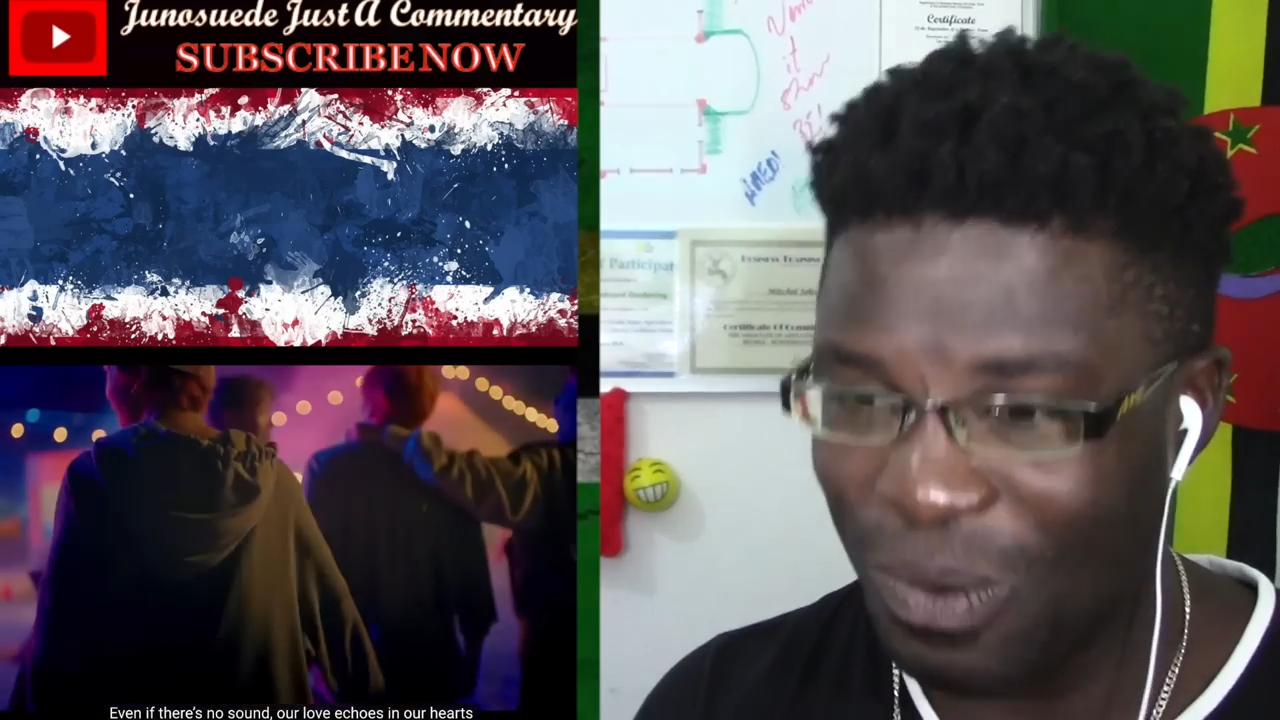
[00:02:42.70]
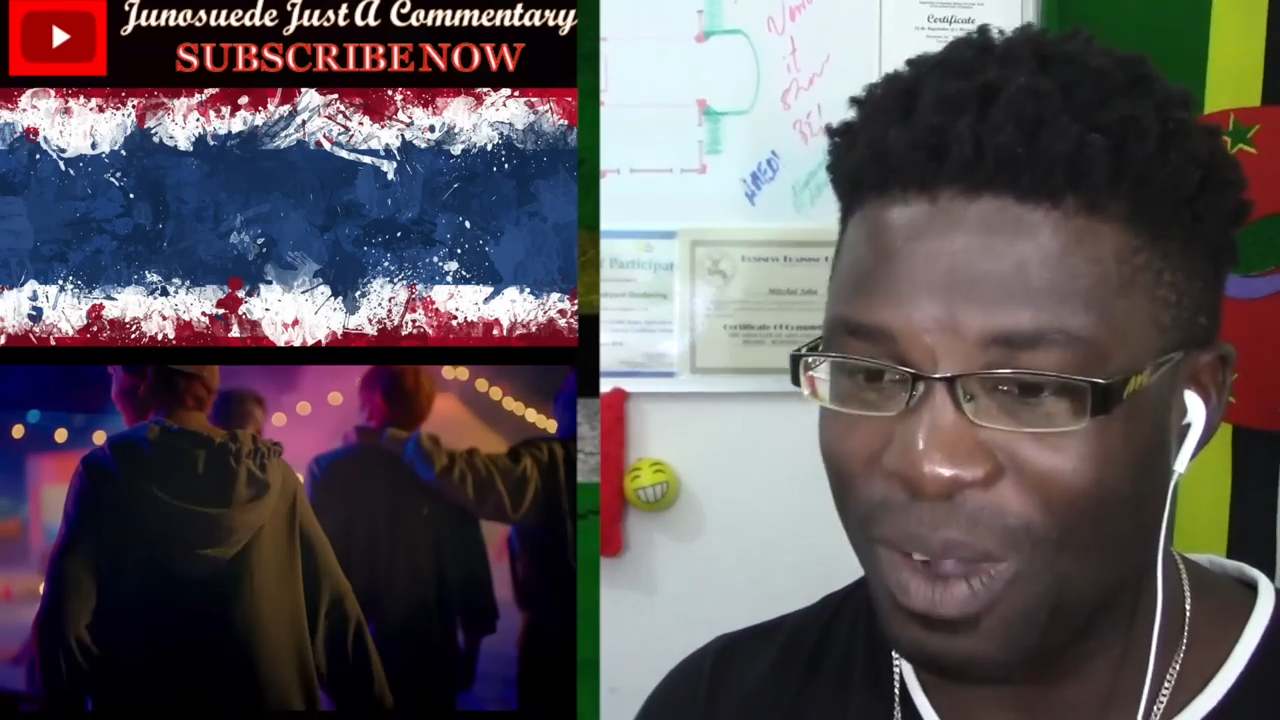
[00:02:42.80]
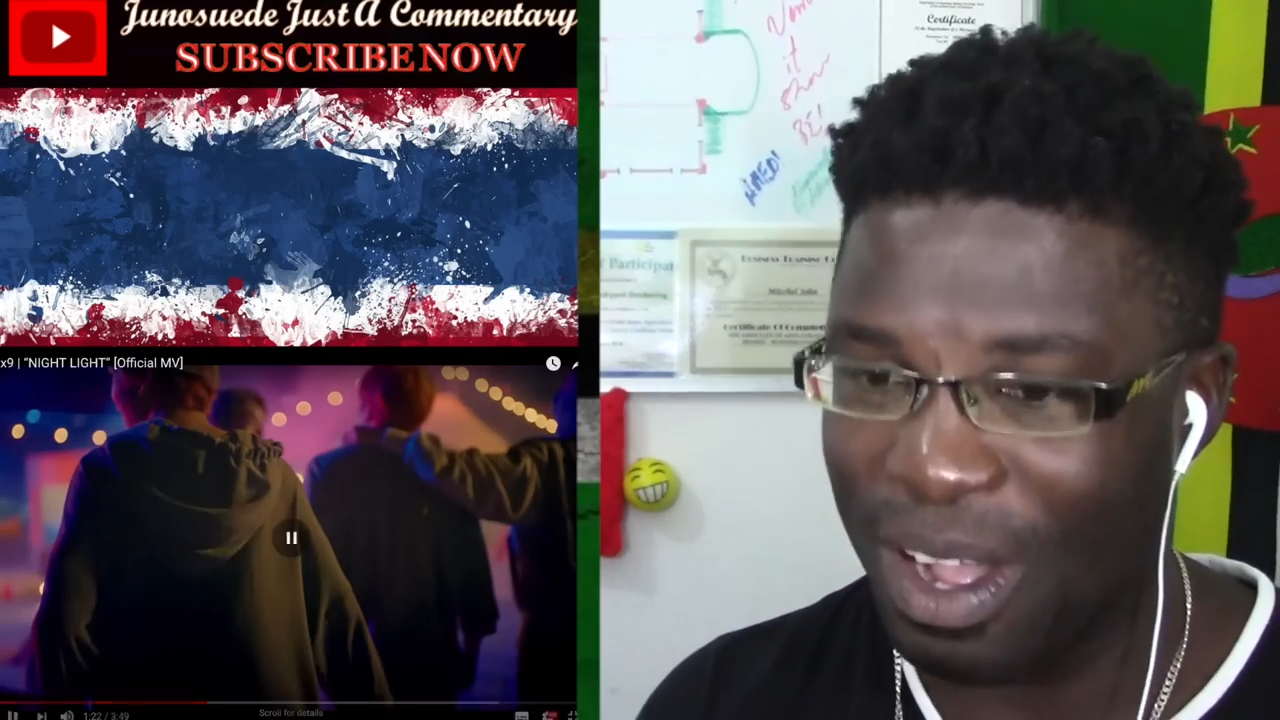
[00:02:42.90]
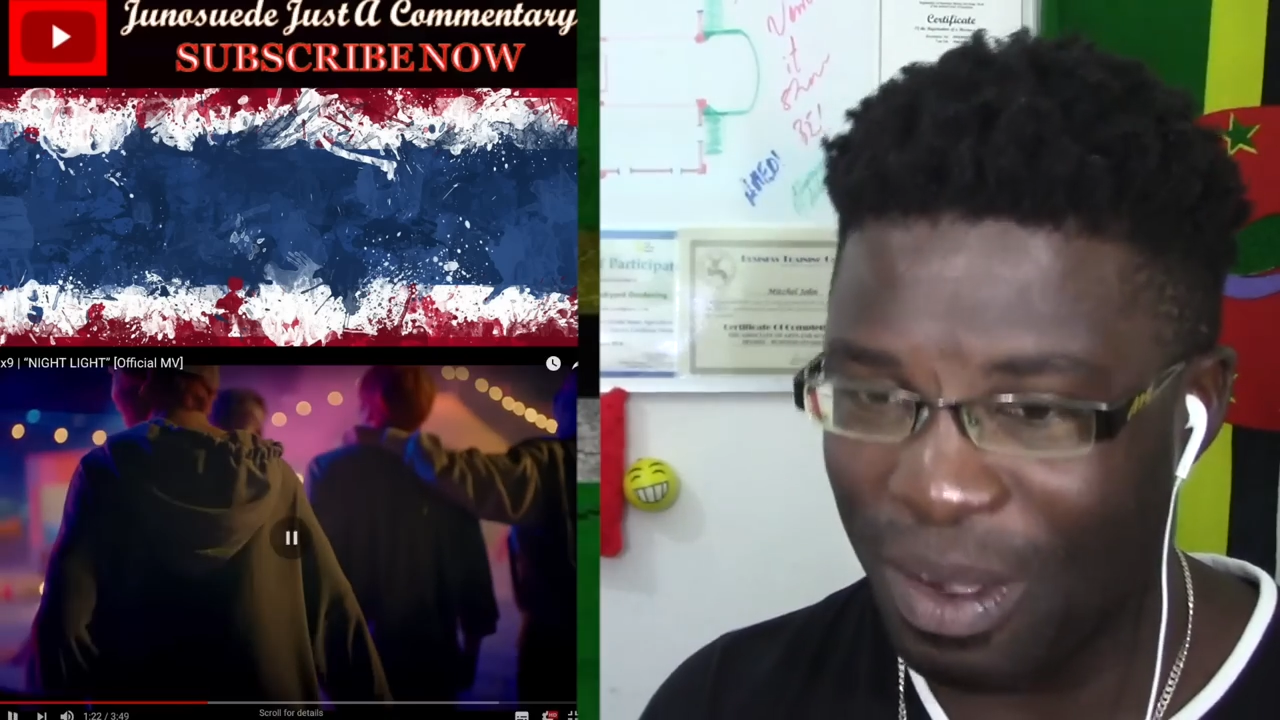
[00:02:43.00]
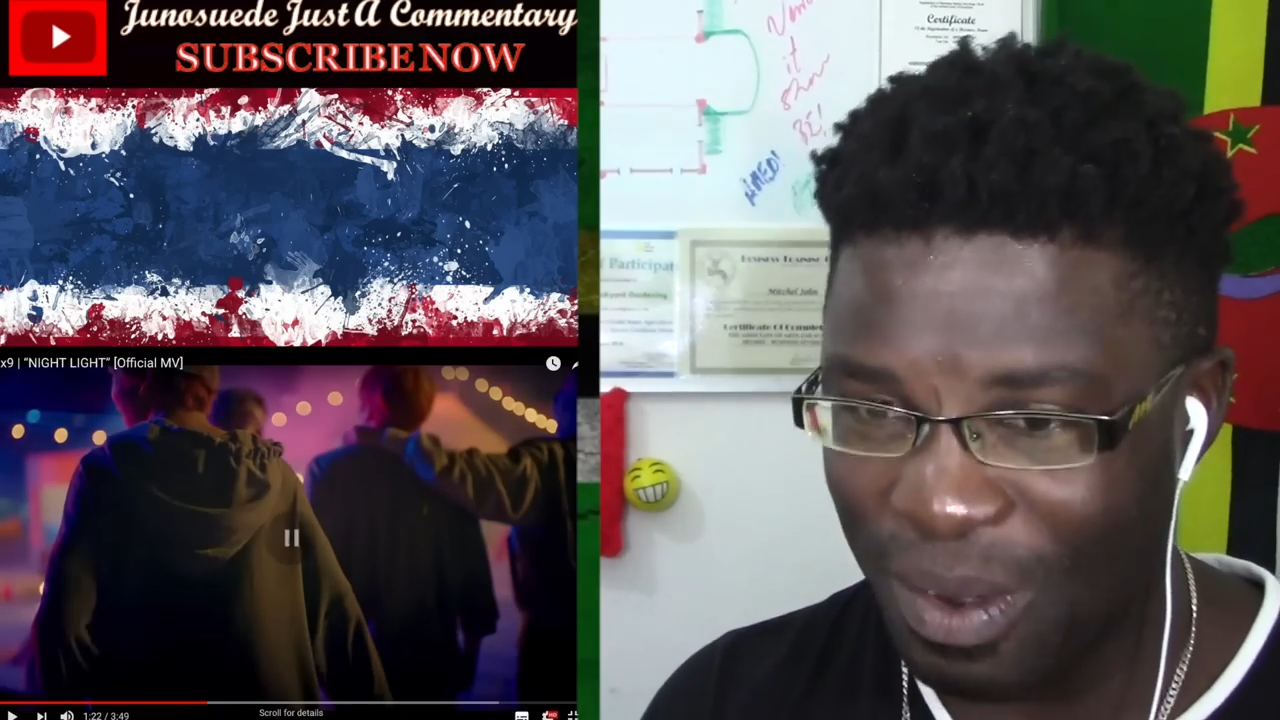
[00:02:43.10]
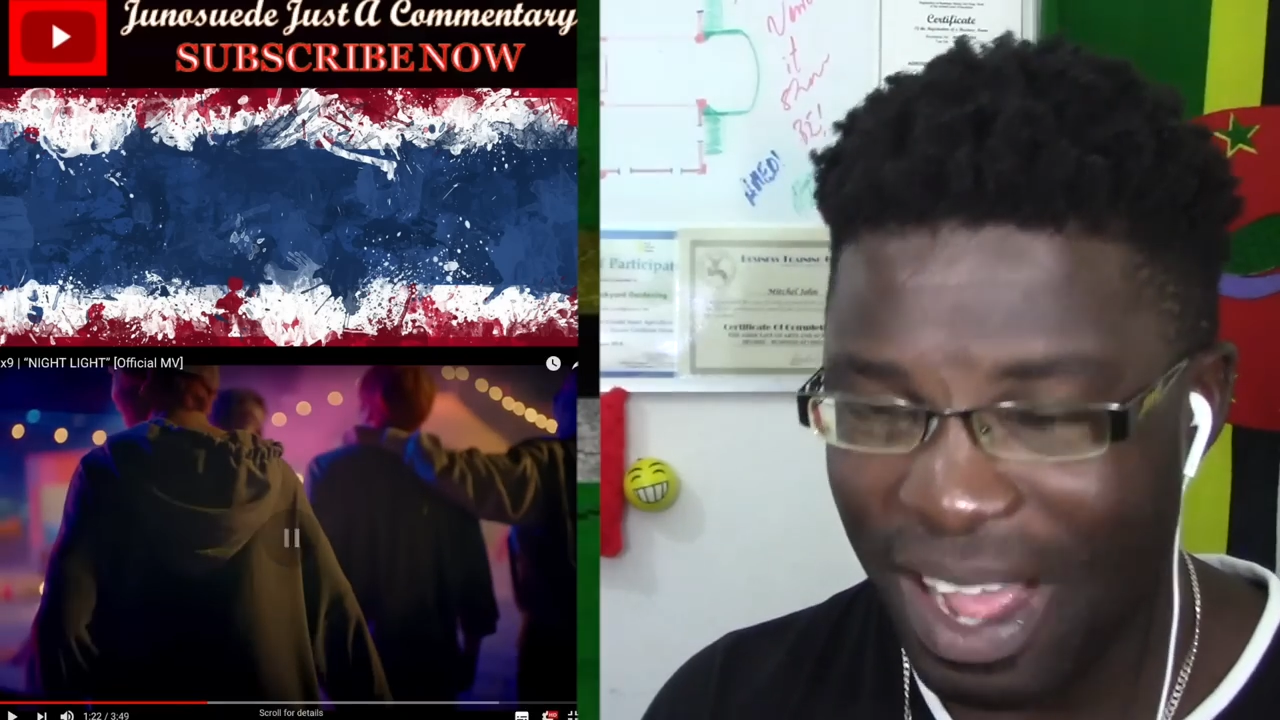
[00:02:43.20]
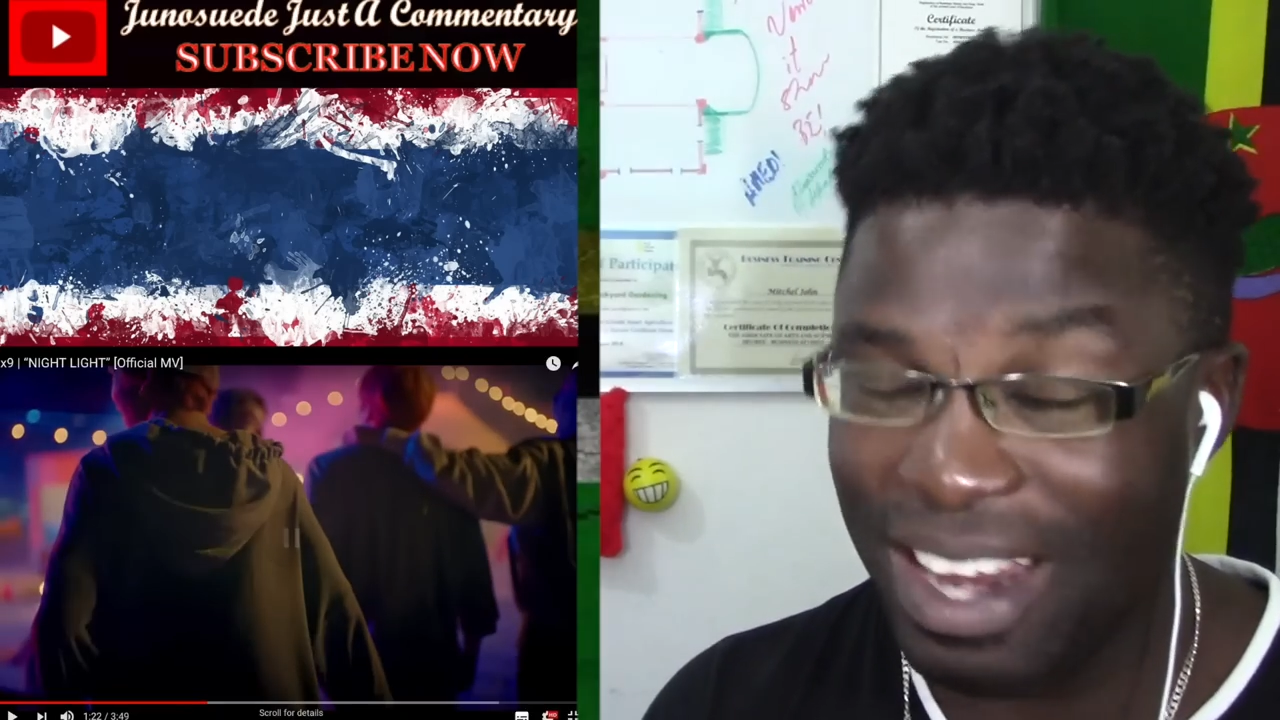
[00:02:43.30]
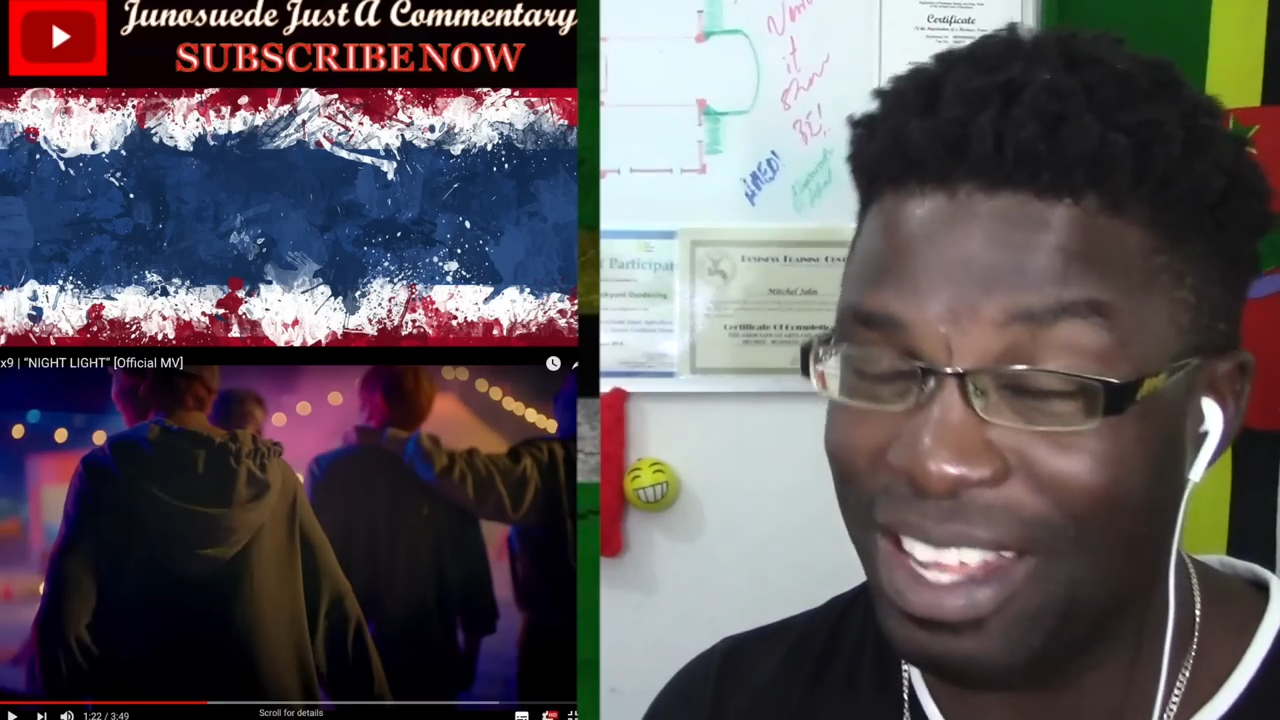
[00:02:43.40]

Wow, and